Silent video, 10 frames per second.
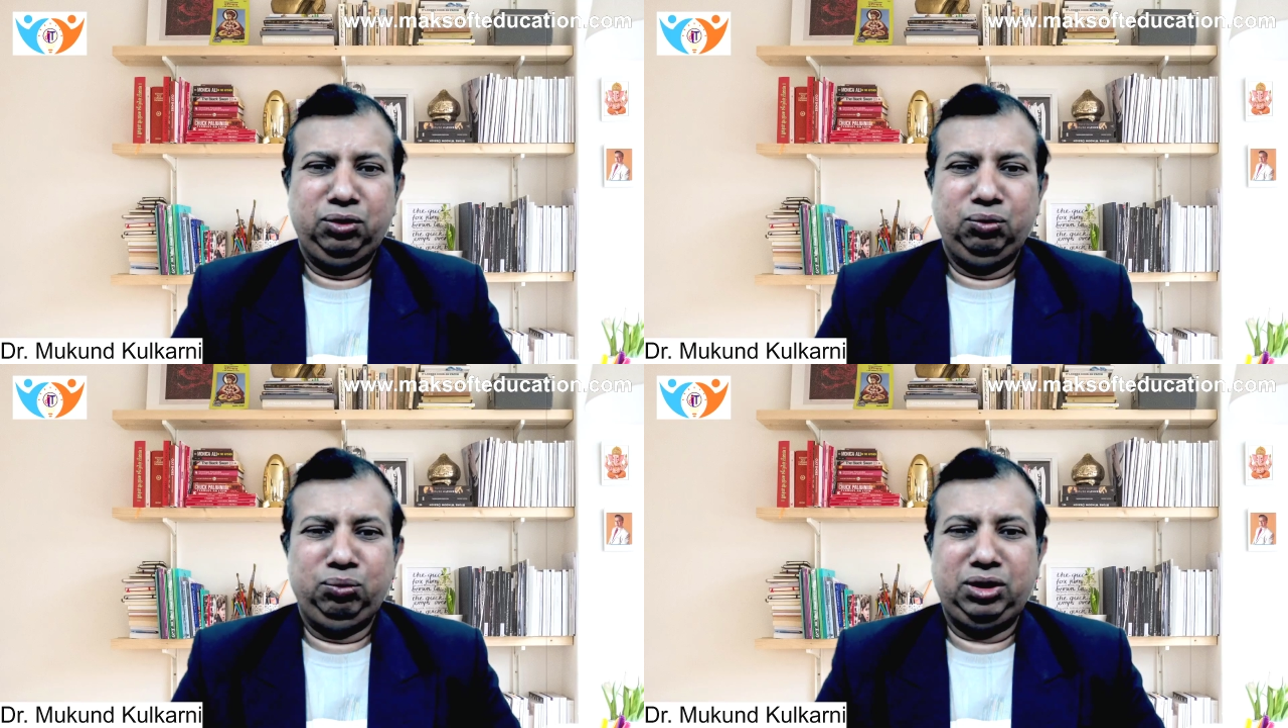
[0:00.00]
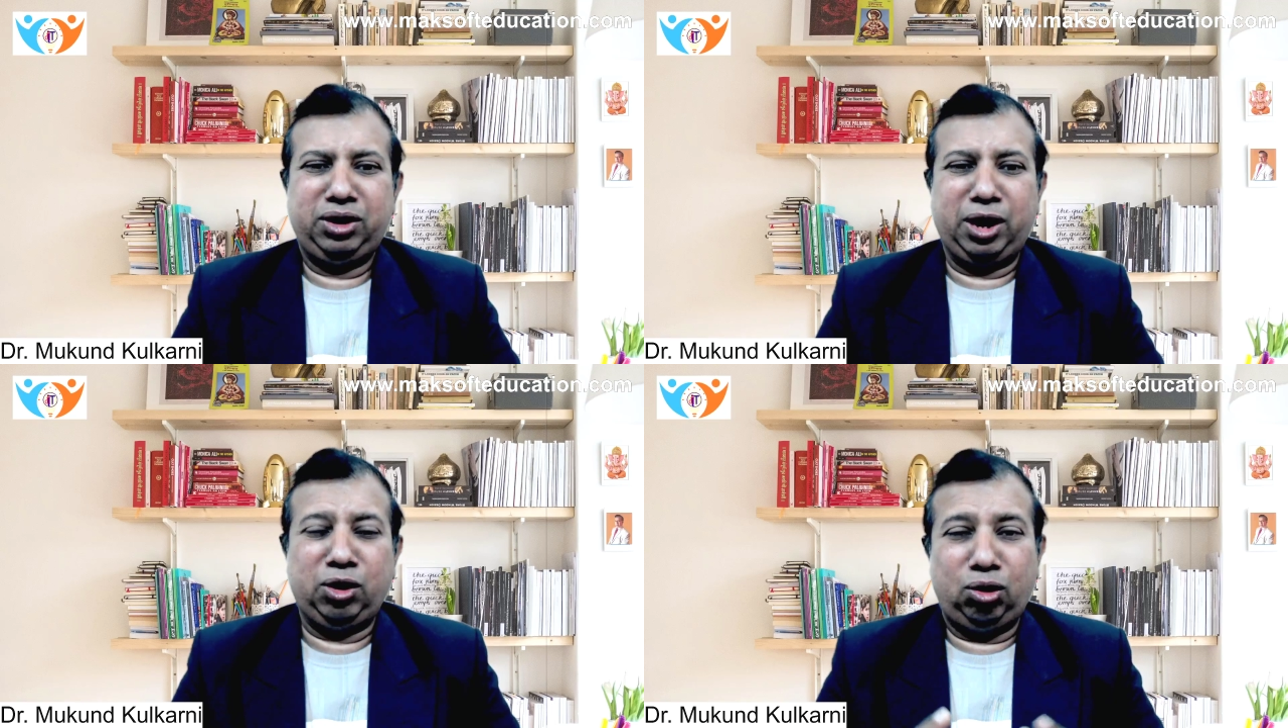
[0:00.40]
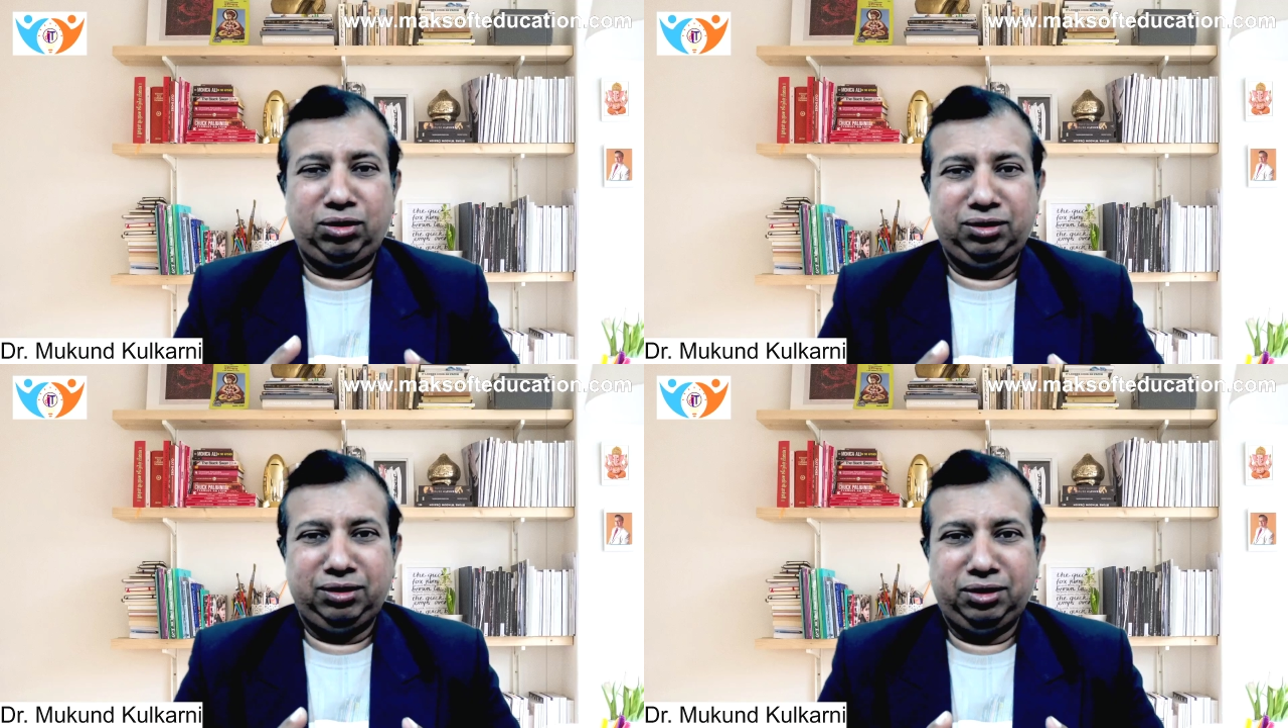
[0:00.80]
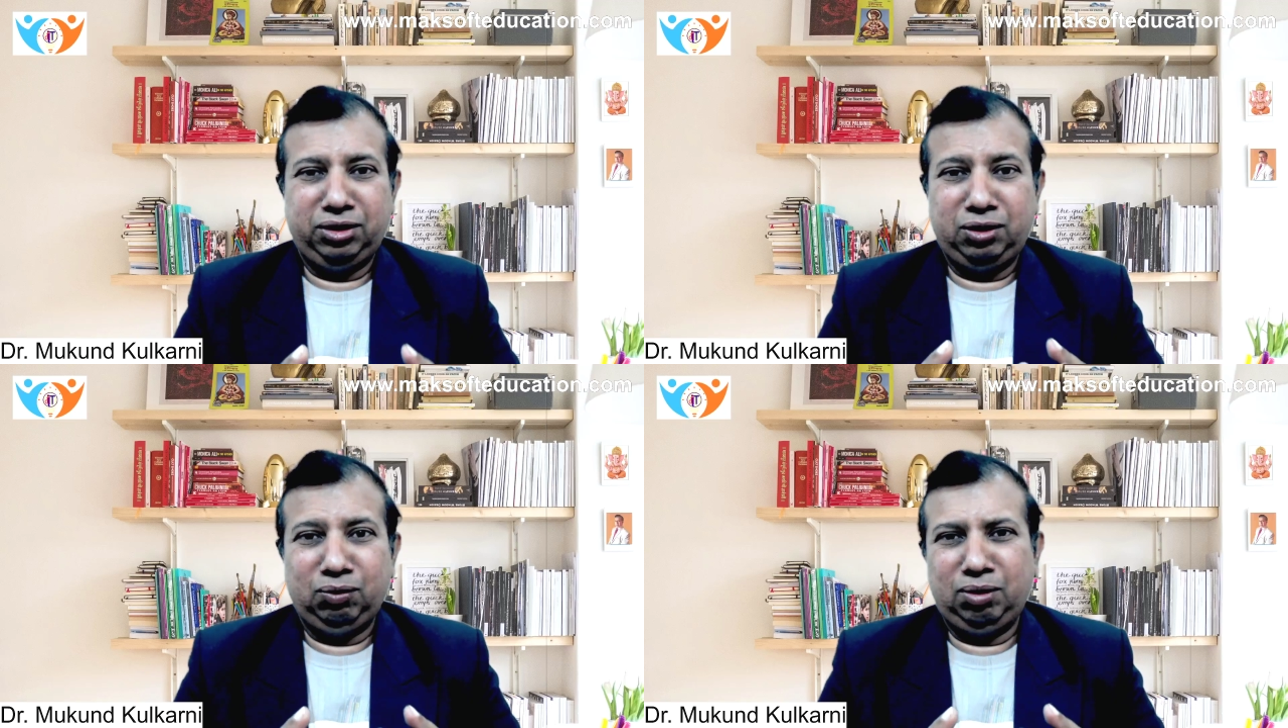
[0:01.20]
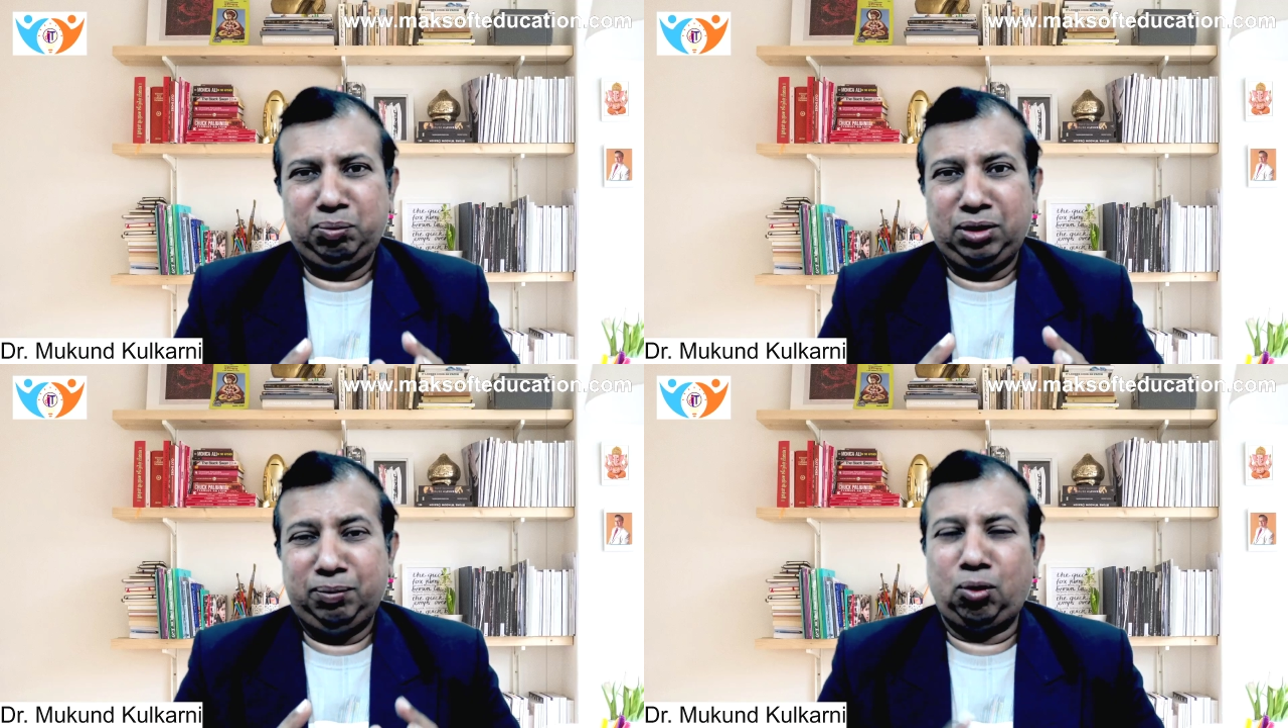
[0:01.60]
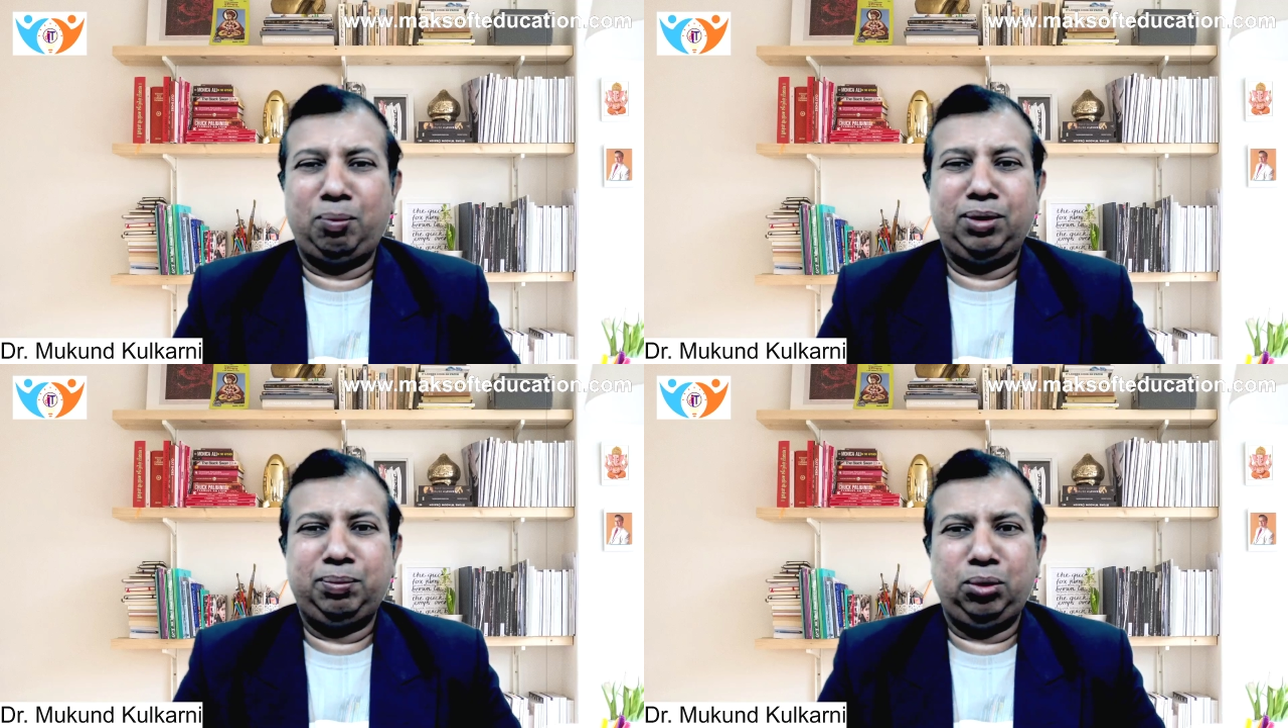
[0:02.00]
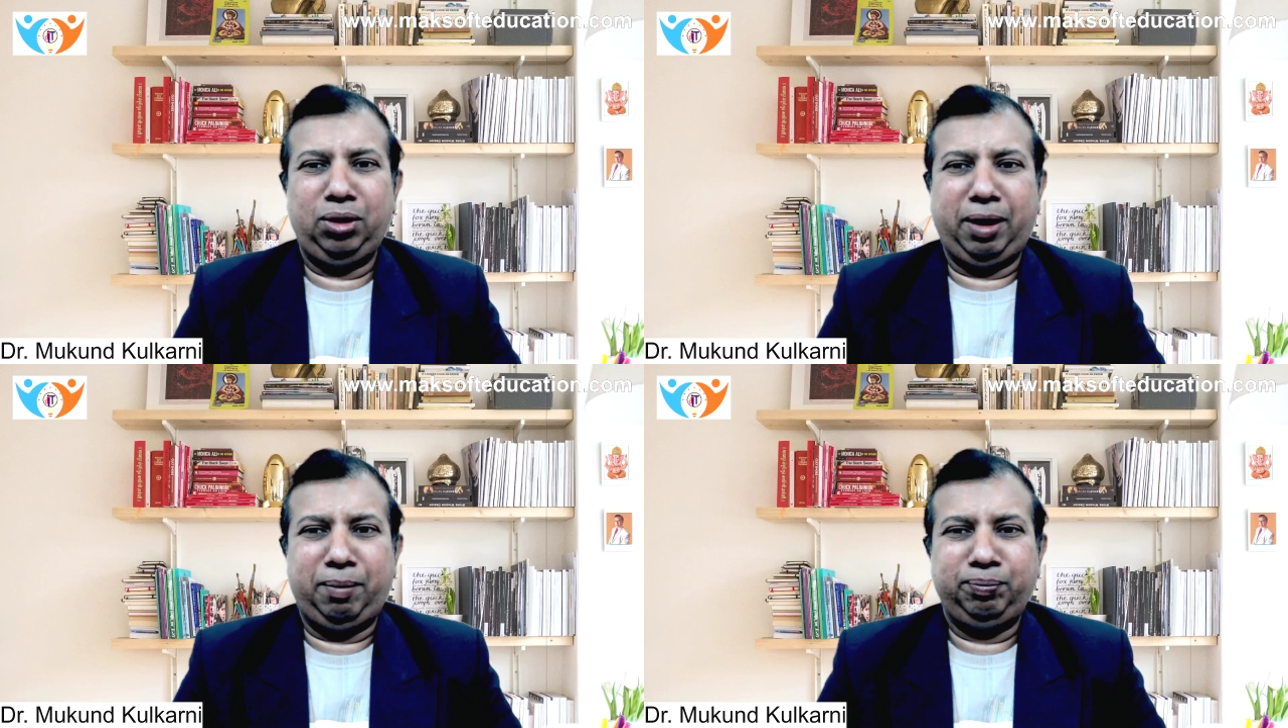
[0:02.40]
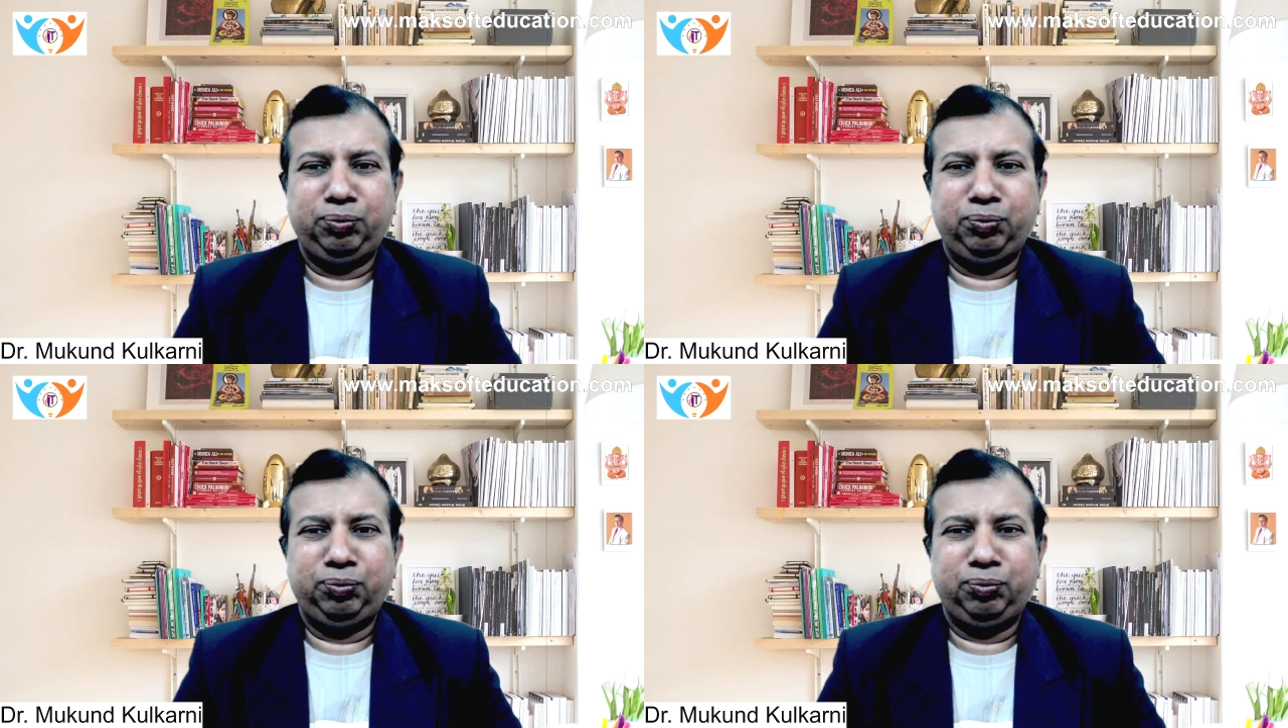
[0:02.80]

we cannot develop a proper program.